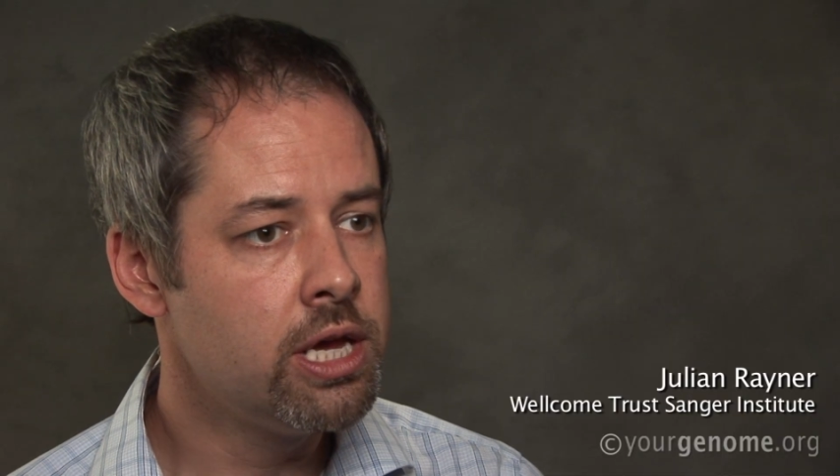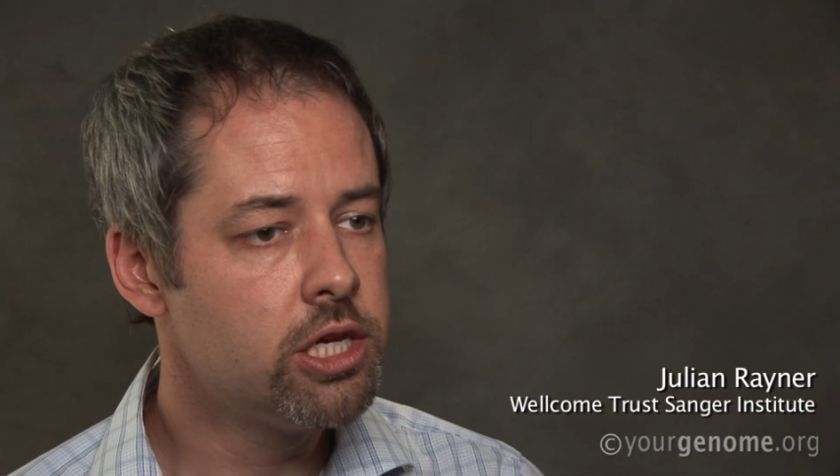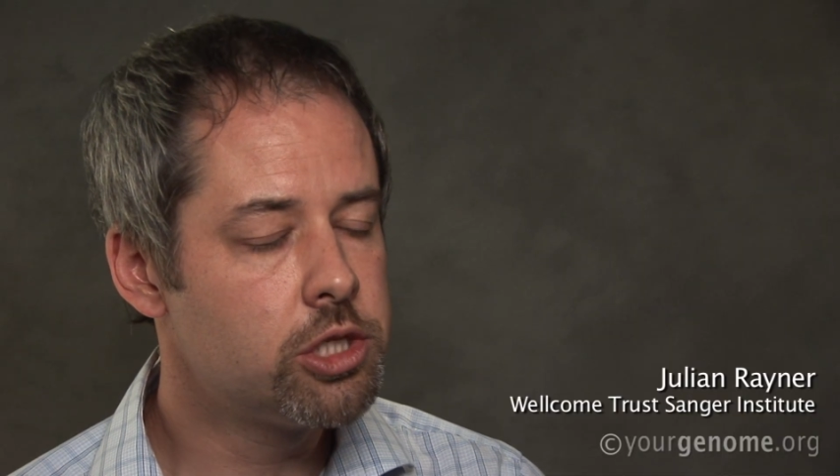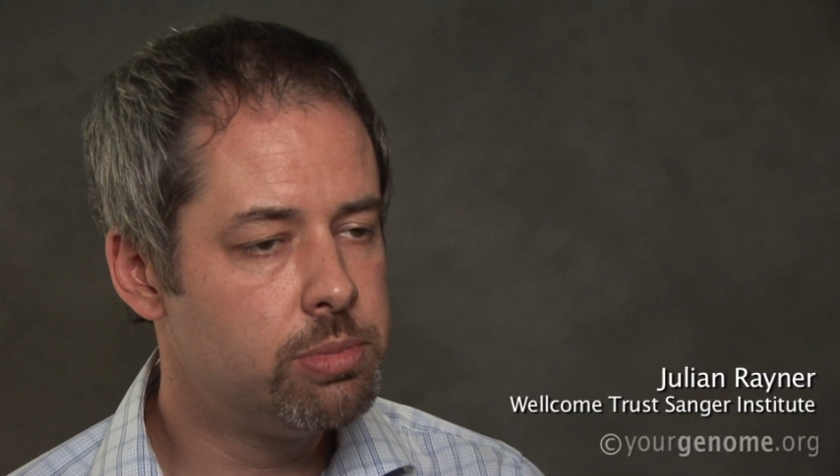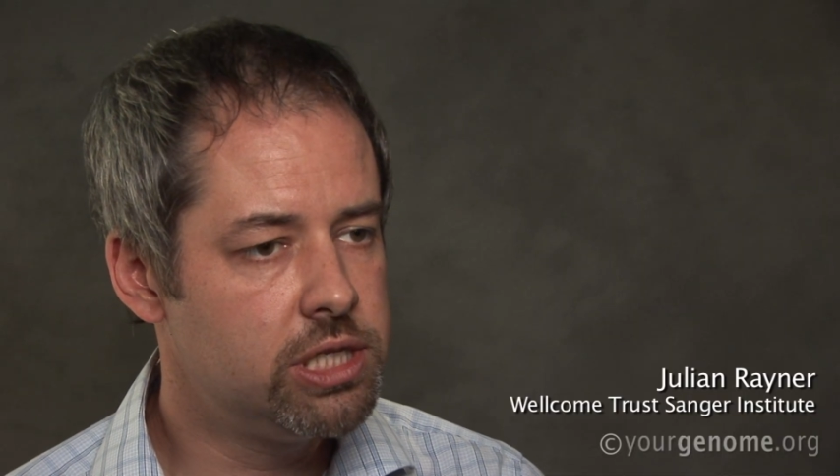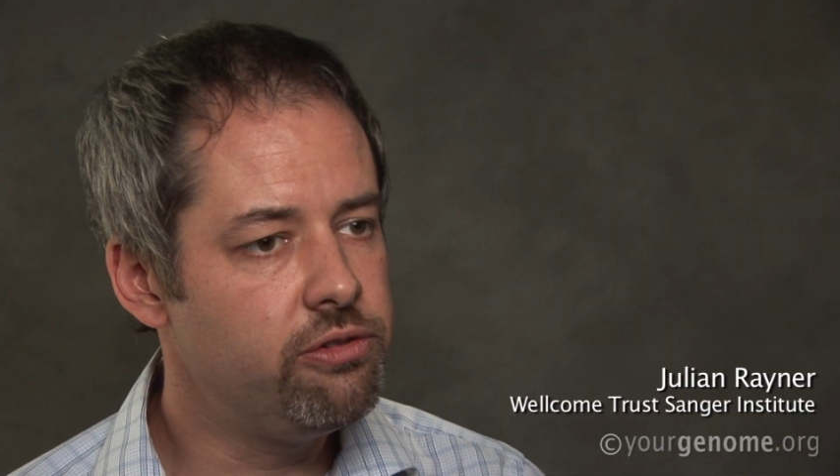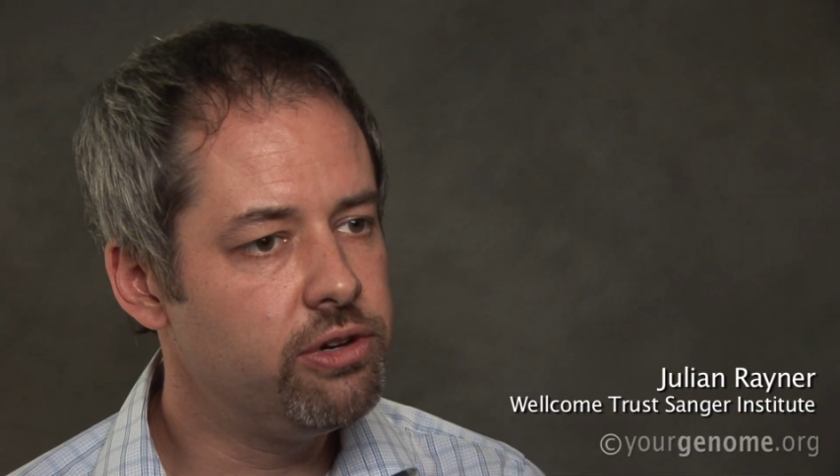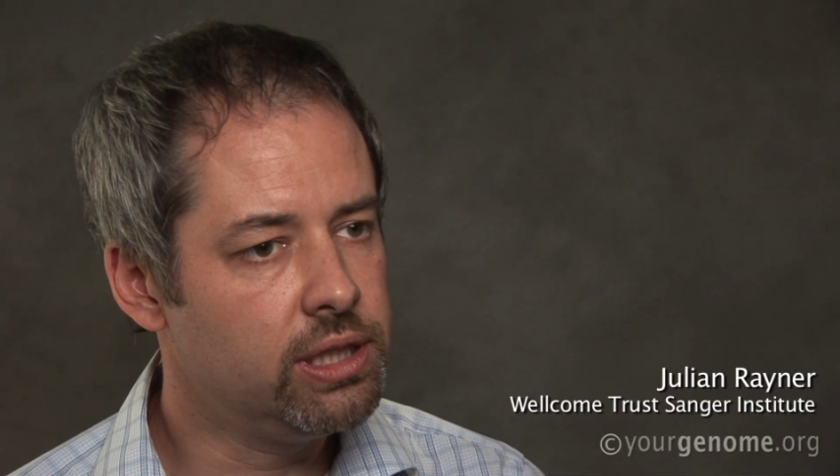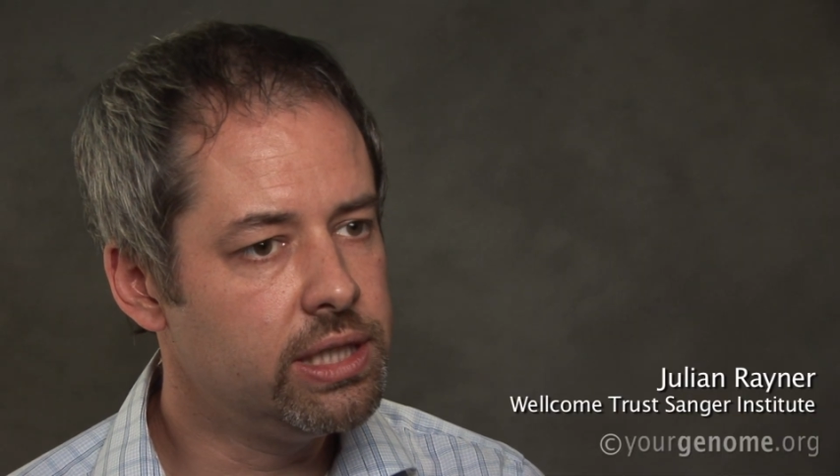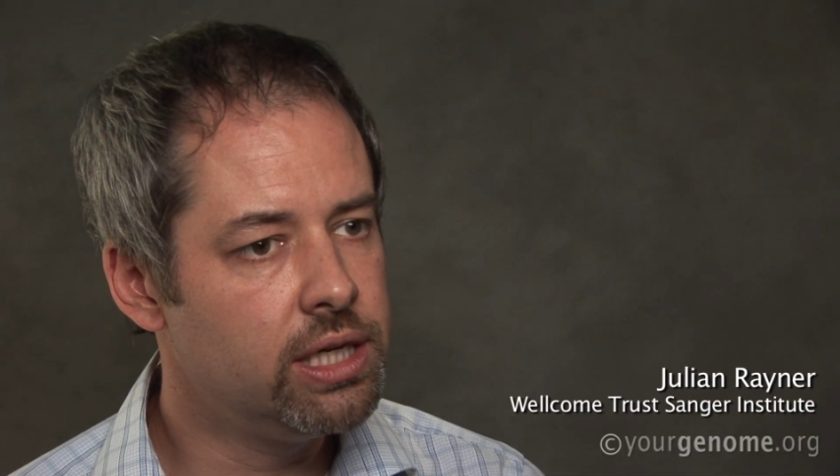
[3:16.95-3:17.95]

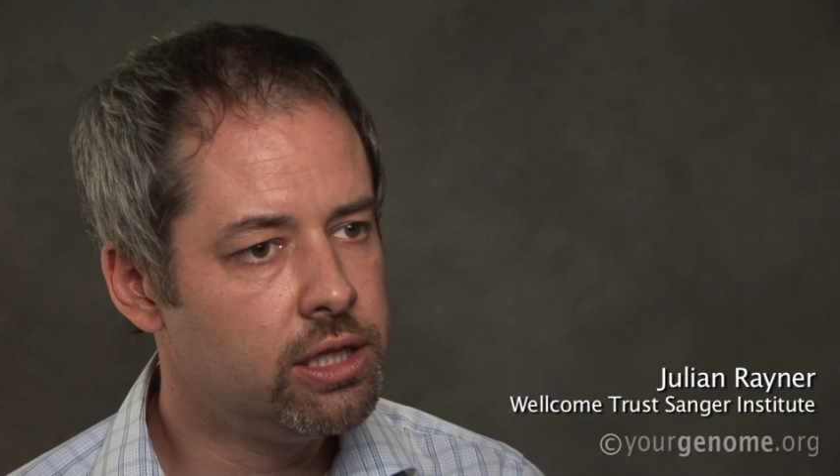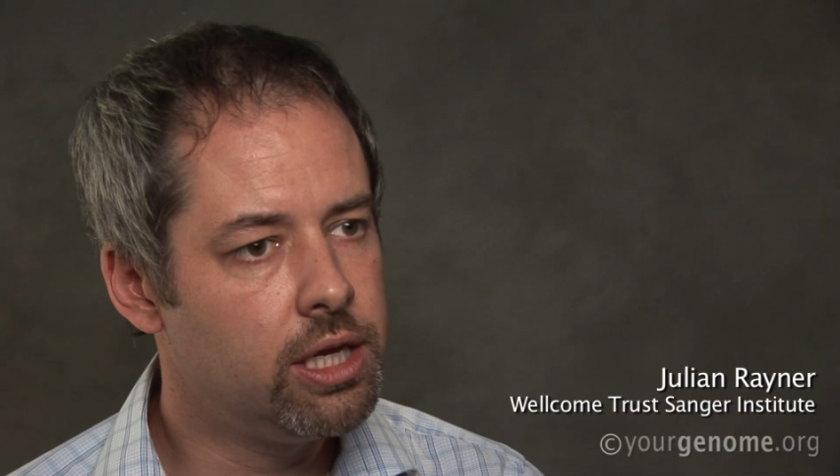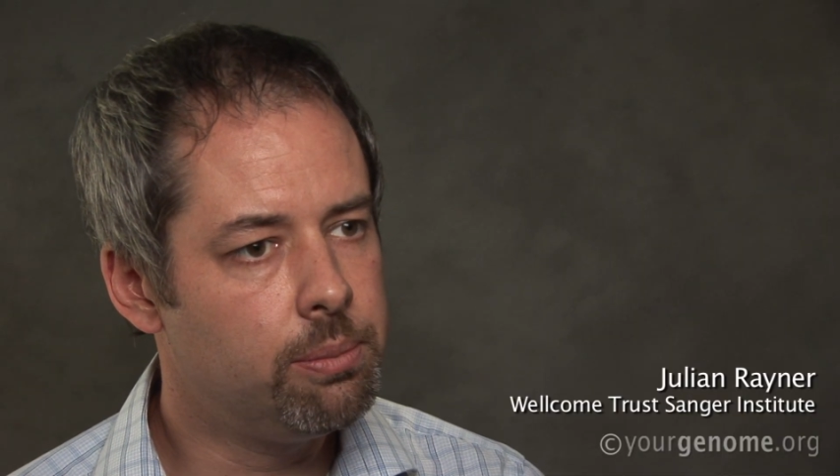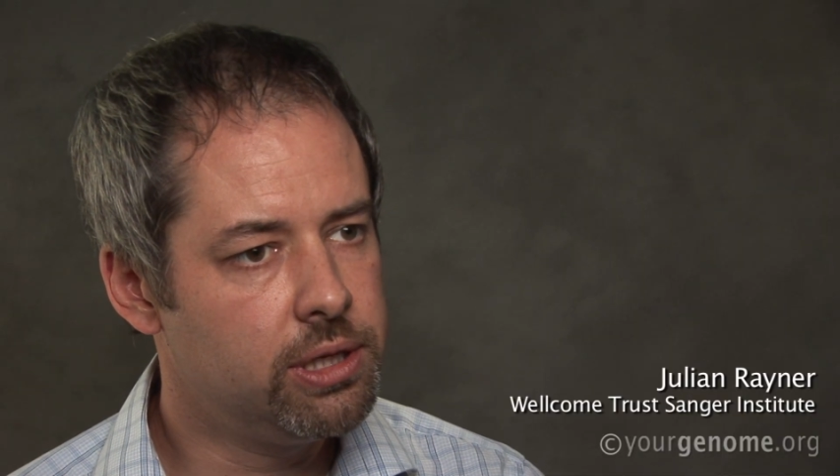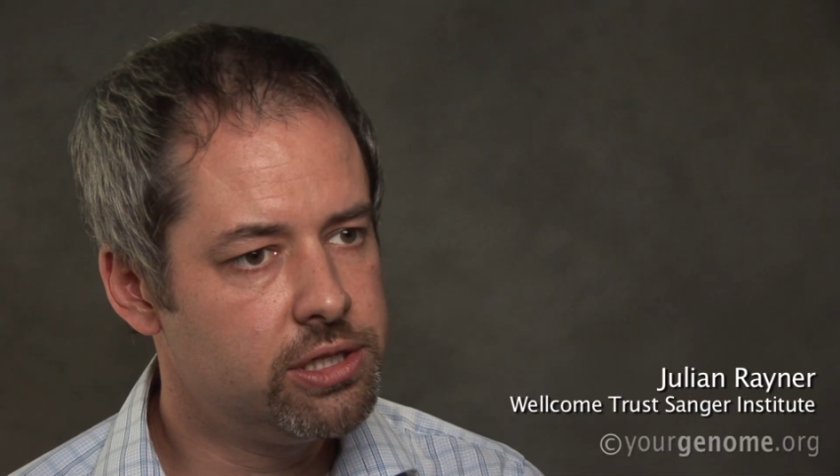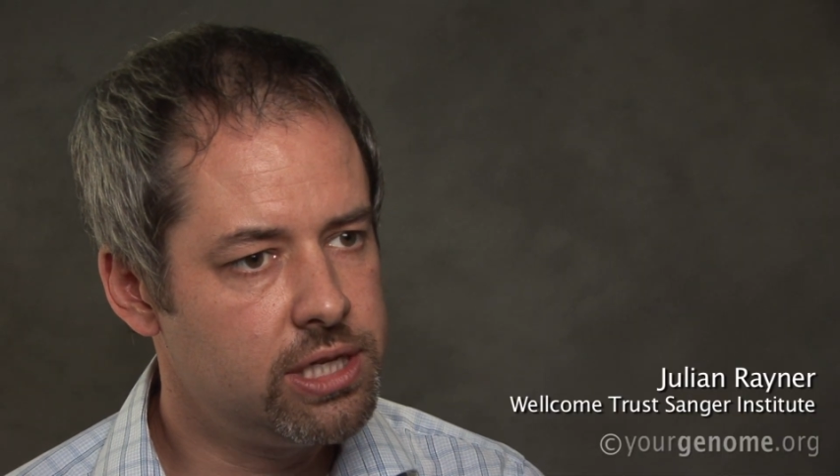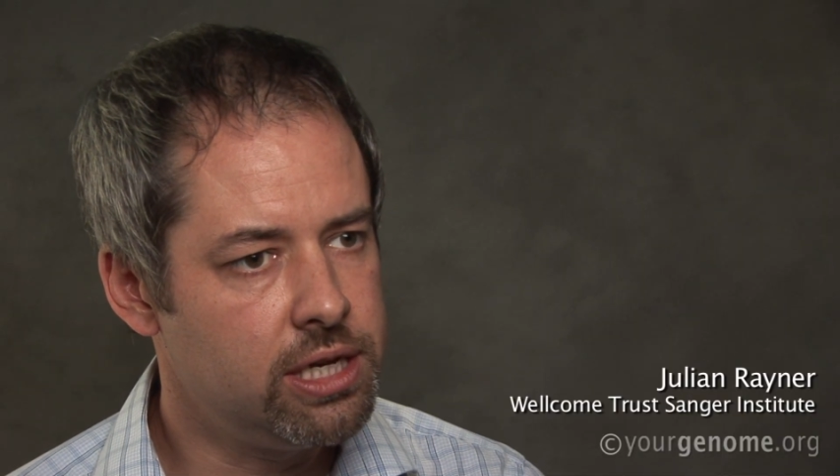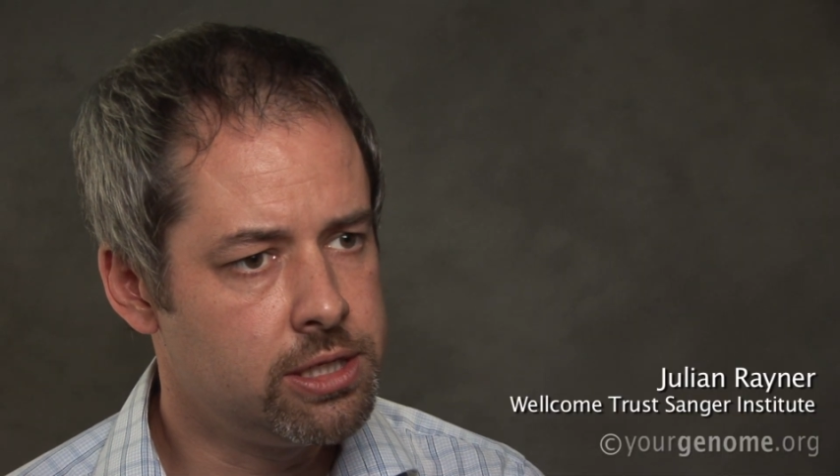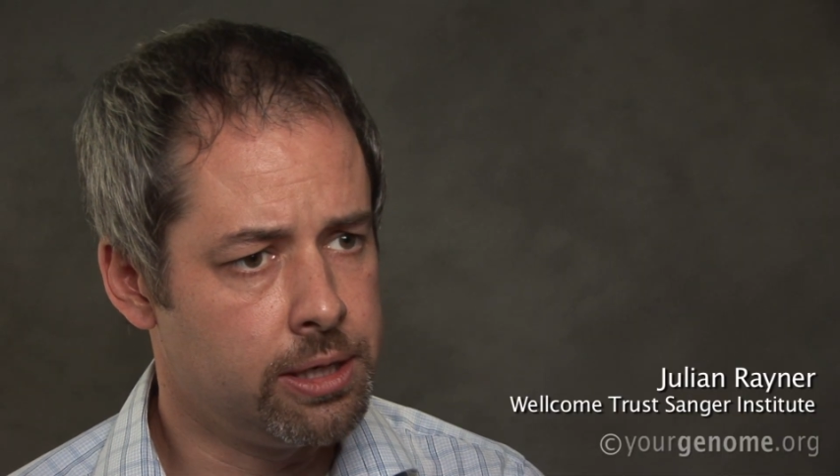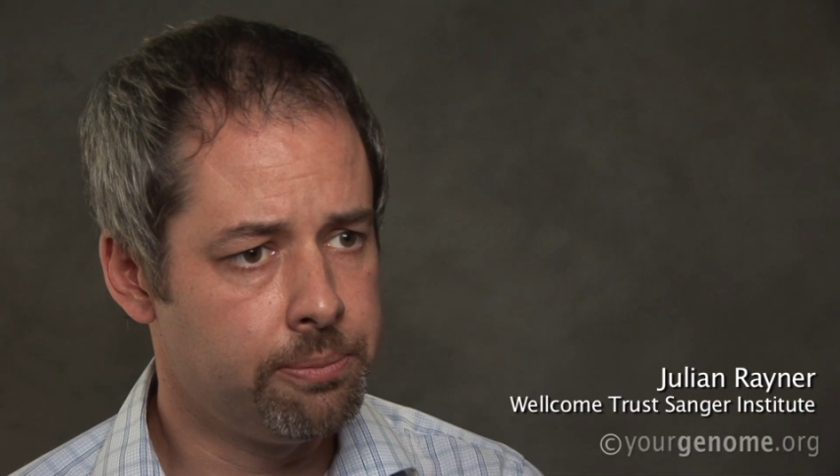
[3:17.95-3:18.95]
specifically in their
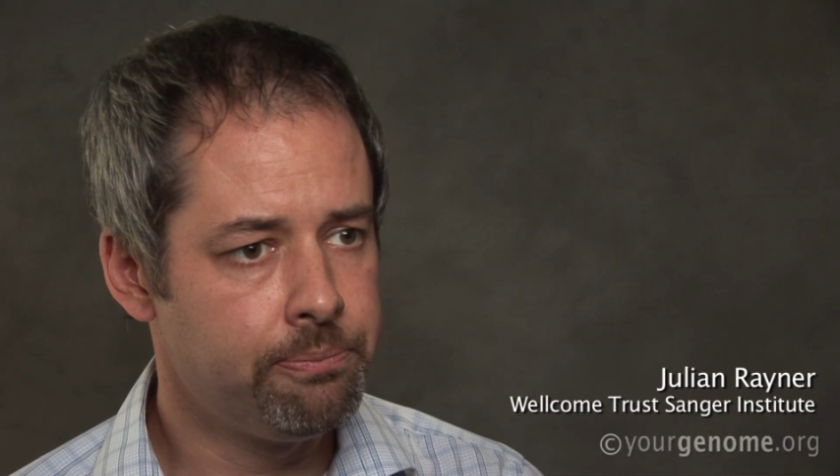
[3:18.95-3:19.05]
placenta,